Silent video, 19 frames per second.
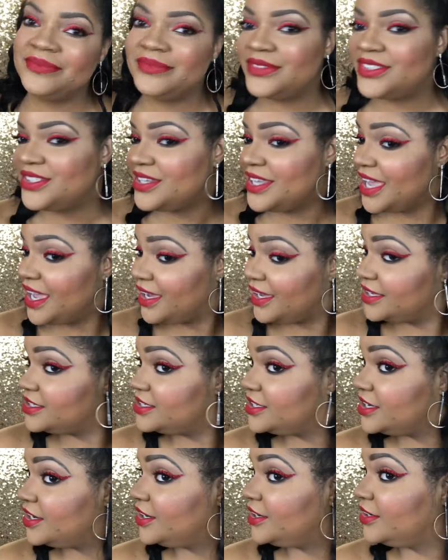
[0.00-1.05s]
So yeah.
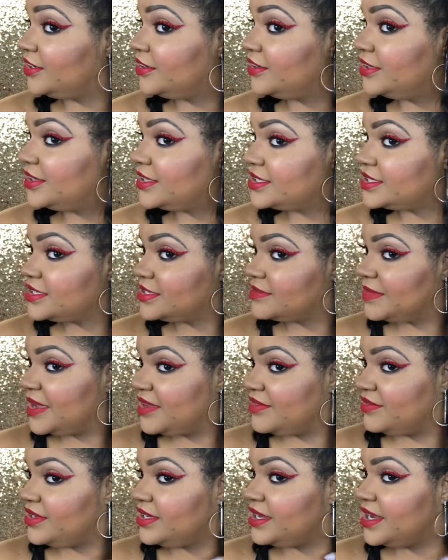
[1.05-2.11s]
So this is
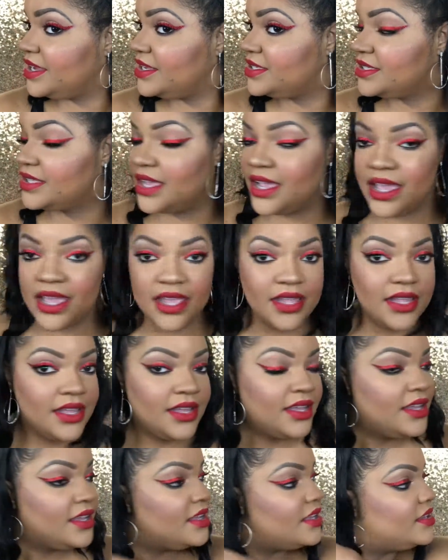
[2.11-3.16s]
my V-Day Slay.
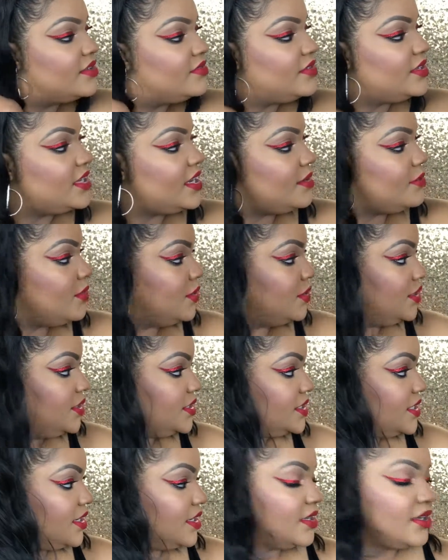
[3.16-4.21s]
V-Day
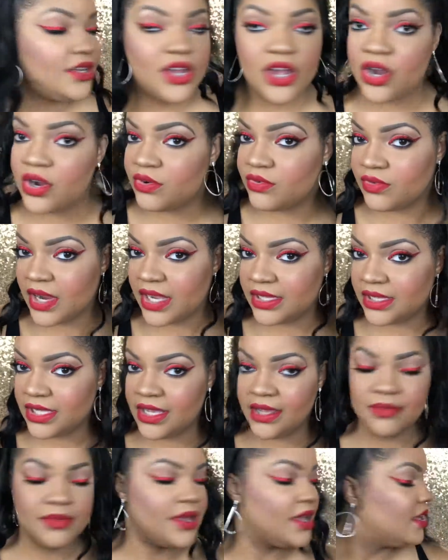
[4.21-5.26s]
ponytail. Red
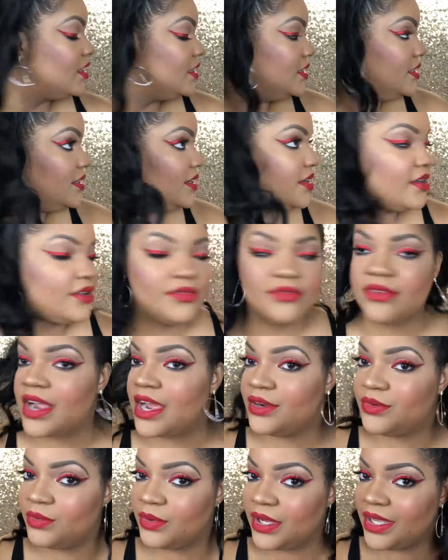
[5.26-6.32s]
lip. Glitter.
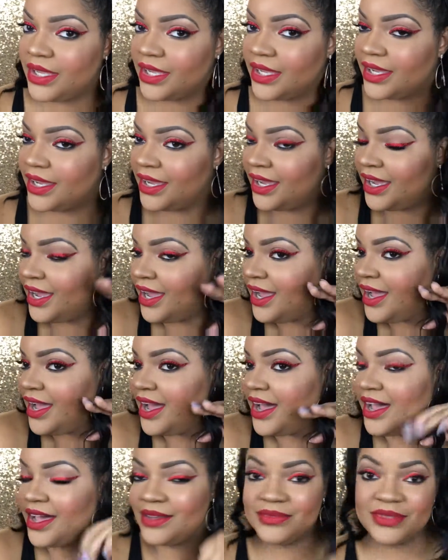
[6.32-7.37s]
Red wing.
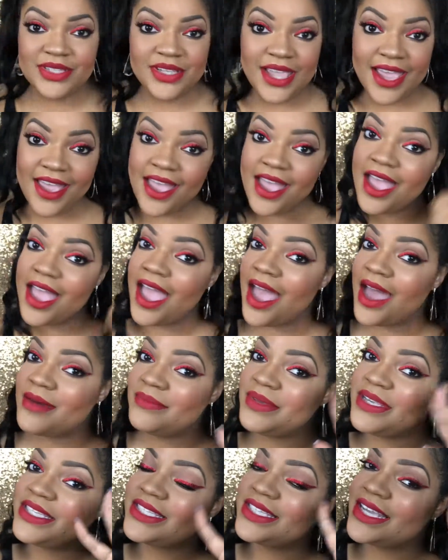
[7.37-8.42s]
So yeah.
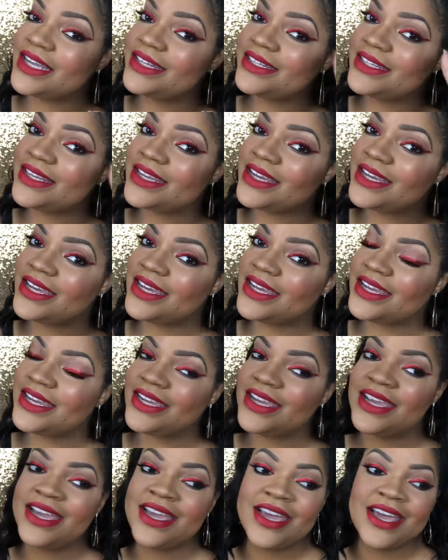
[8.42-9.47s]
Happy Sunday.
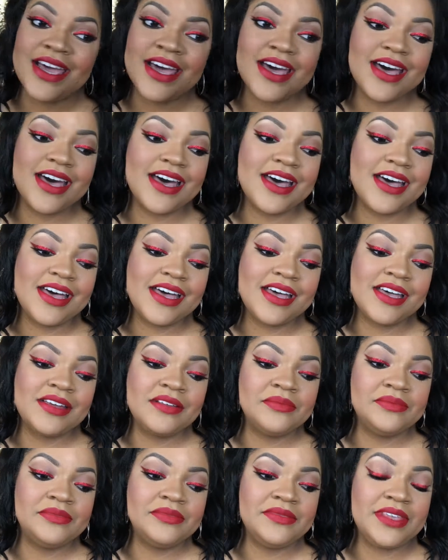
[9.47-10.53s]

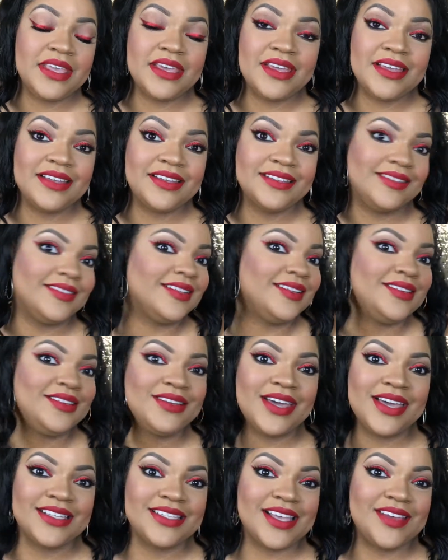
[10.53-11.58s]
Yeah, you
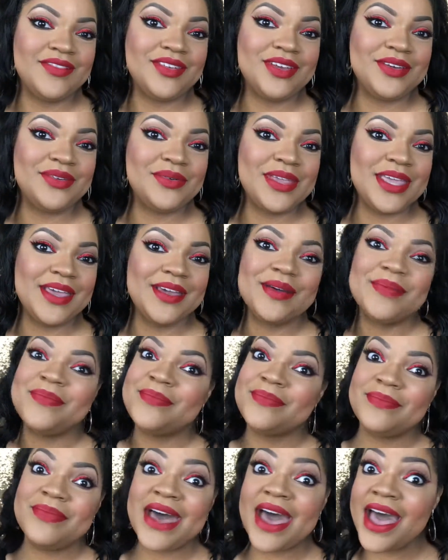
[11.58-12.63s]
guys have a good week.
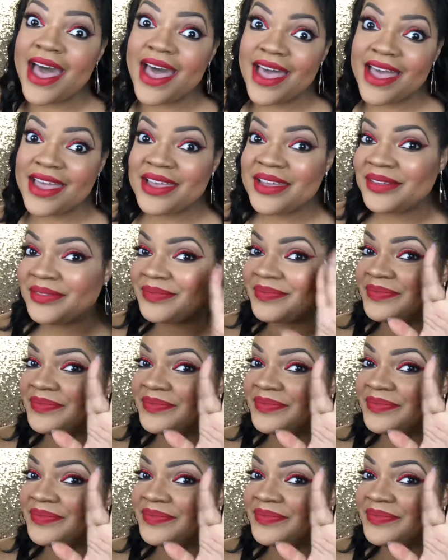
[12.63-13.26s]
Bye.